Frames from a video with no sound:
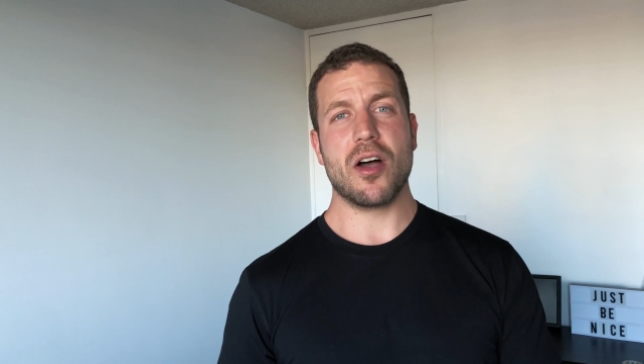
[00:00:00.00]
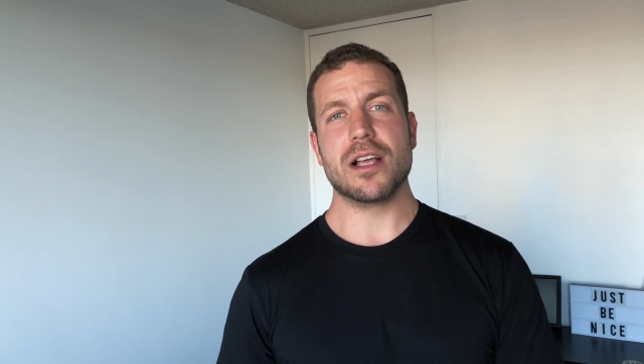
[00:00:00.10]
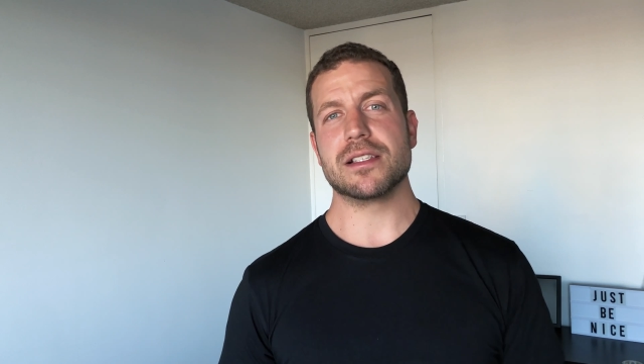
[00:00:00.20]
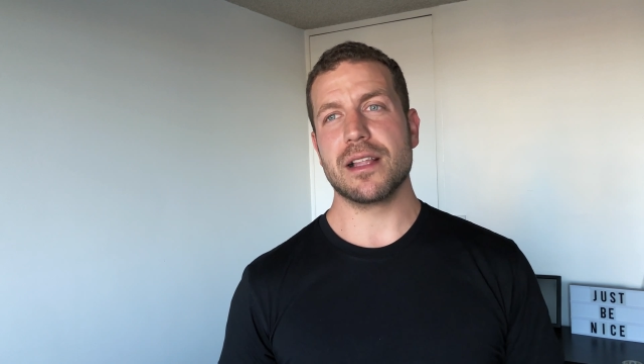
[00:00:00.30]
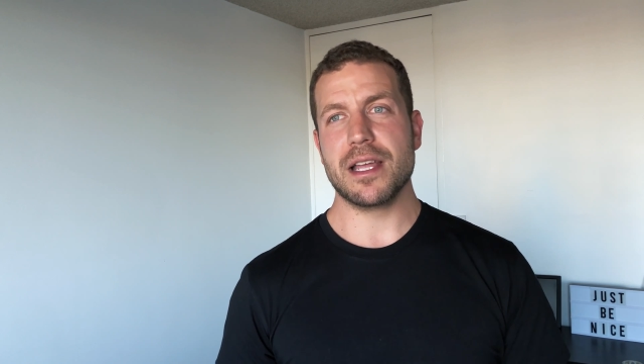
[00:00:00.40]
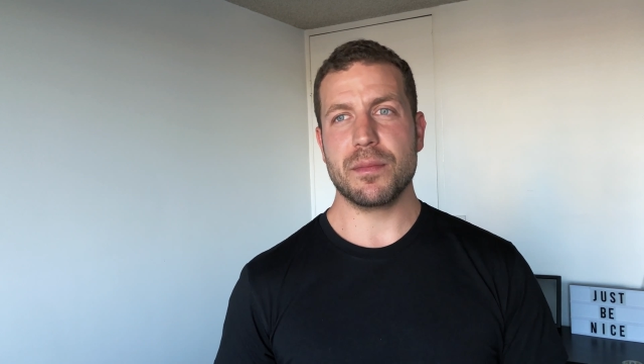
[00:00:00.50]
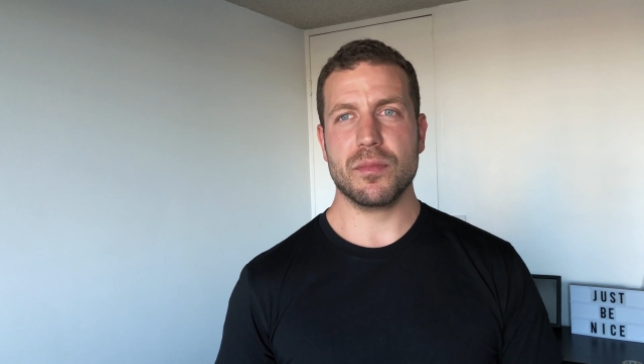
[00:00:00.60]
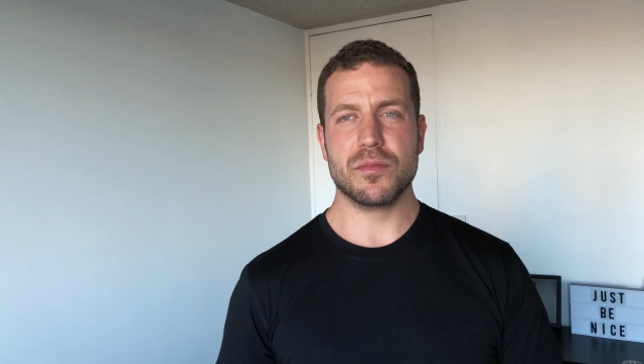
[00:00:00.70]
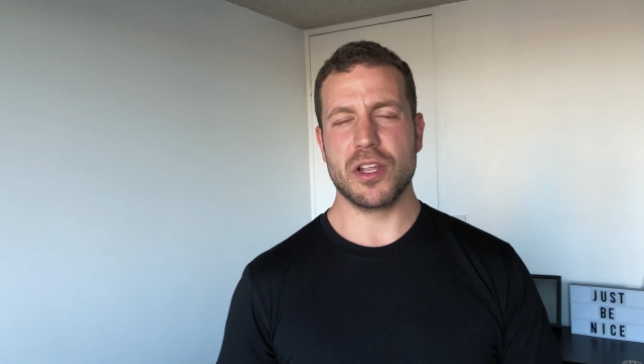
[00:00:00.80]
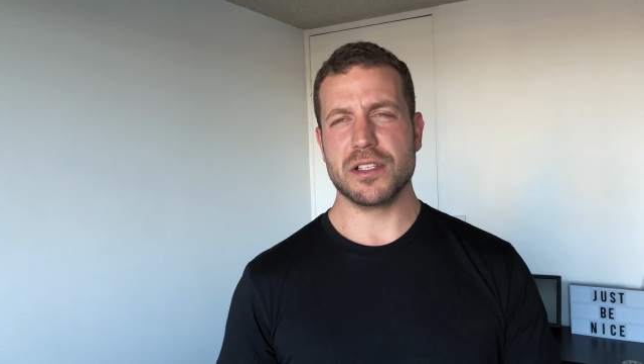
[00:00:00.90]
isolate,
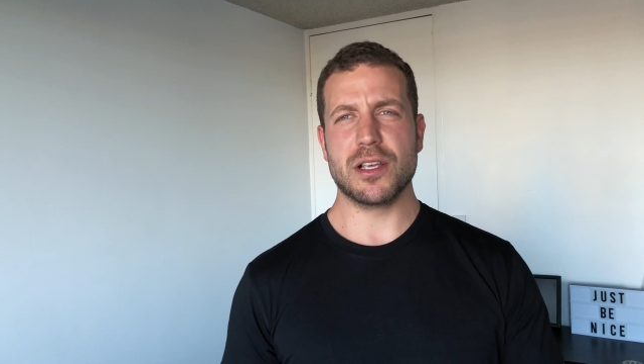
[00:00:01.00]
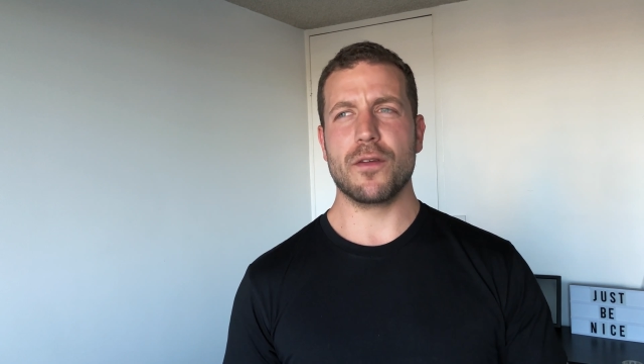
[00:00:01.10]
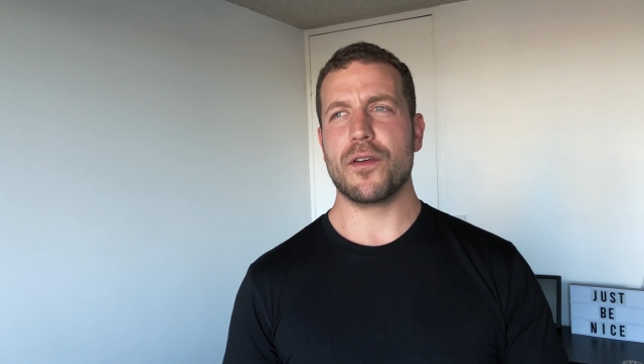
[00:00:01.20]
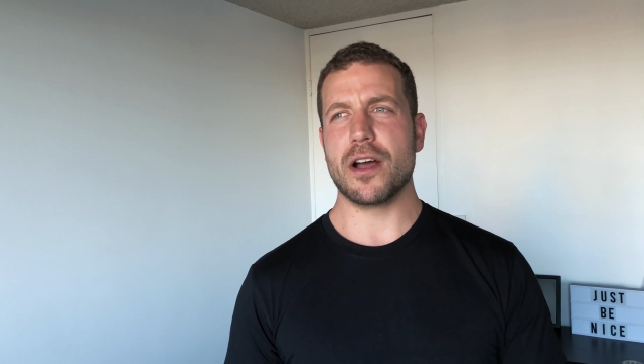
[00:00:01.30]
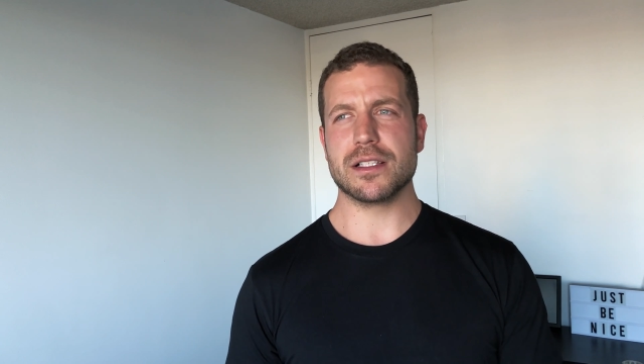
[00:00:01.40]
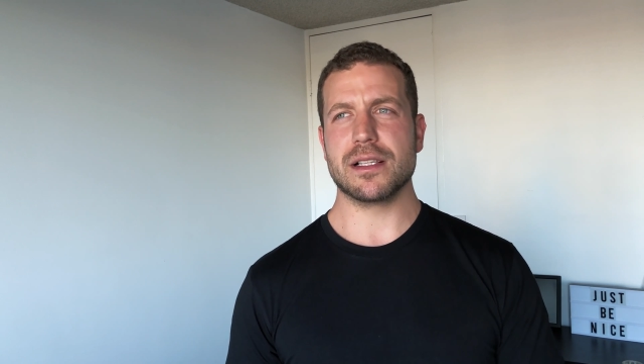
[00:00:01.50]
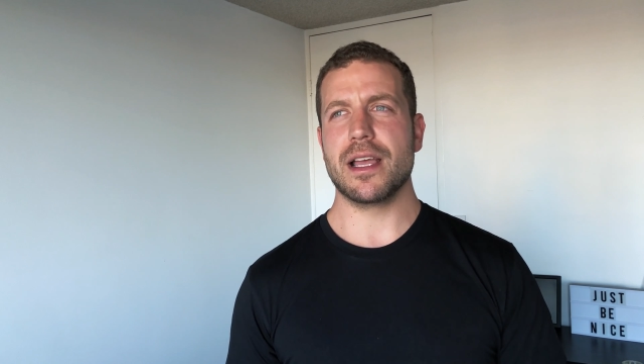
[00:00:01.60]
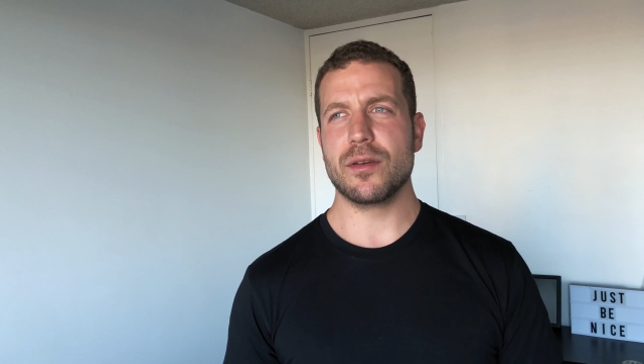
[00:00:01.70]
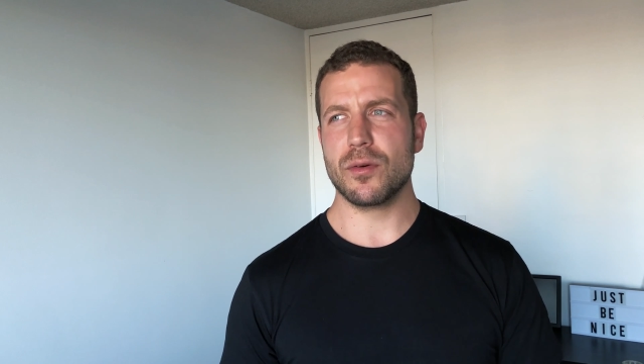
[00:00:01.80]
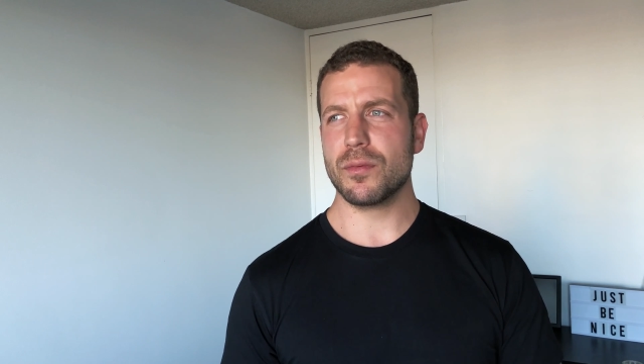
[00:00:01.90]

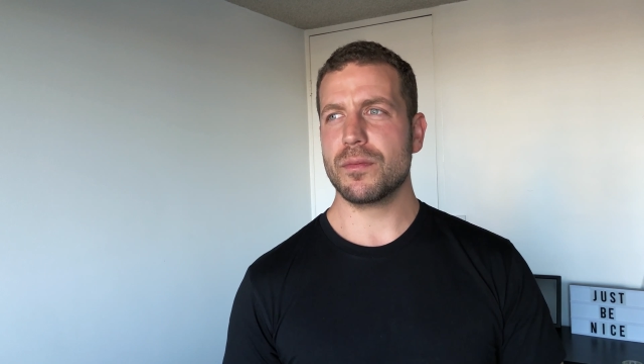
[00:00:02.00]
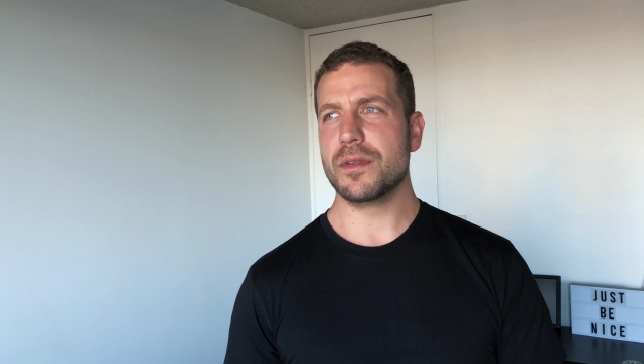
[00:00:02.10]
self-isolate or,